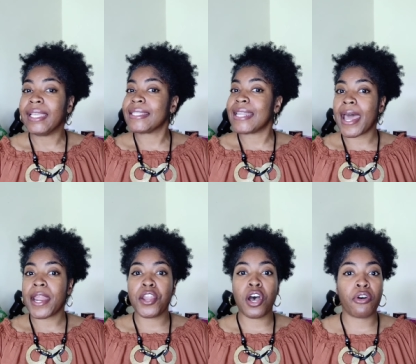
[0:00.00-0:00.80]
It's
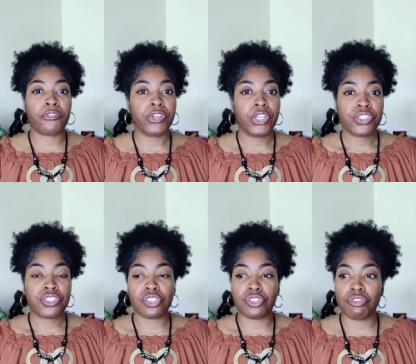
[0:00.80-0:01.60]
not enough
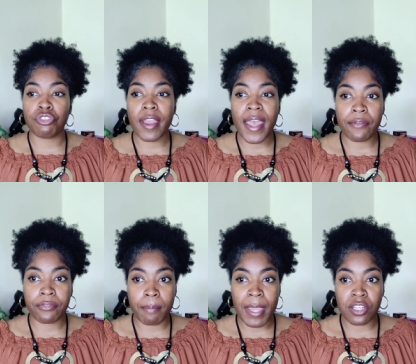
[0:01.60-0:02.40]
to do your
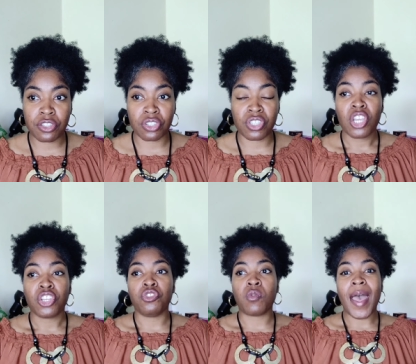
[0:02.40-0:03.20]
affirmations.
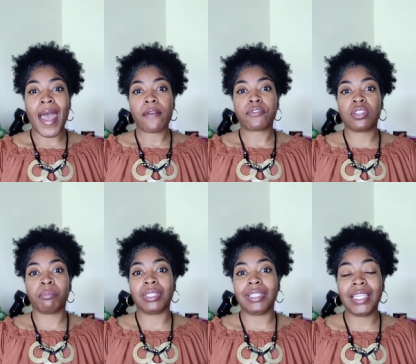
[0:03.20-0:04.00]
You have
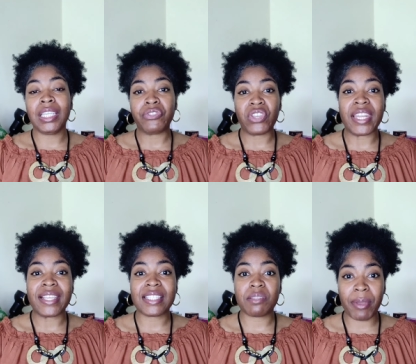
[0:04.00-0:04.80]
to believe
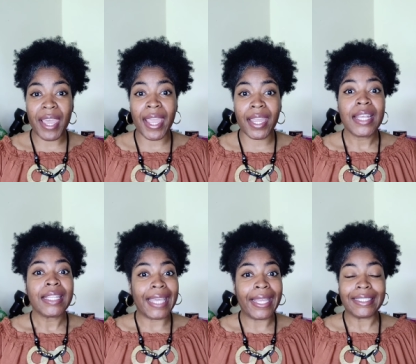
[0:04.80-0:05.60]
and
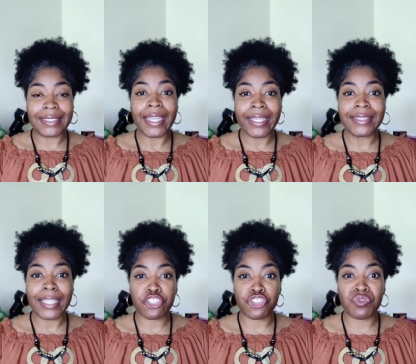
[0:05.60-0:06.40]
expect that the
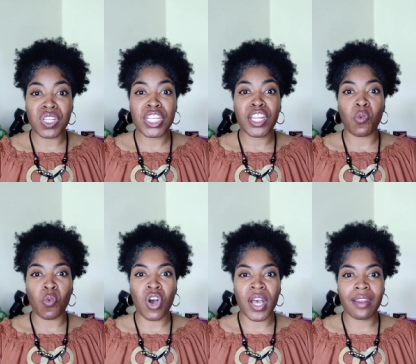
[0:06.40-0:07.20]
things that you need
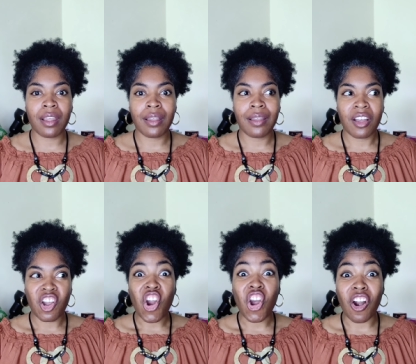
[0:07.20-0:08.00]
and want
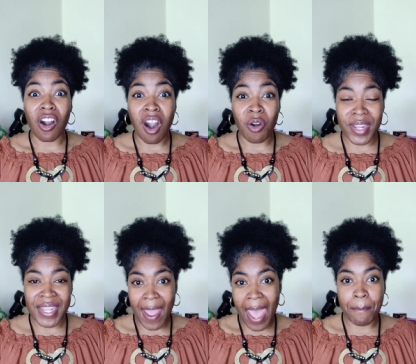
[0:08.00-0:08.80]
are
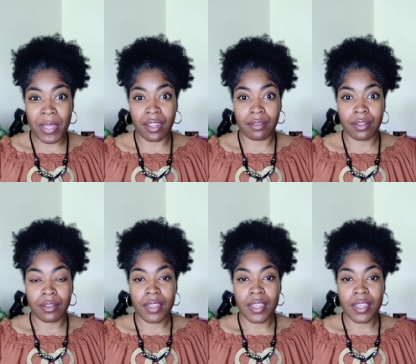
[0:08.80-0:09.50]
already happening,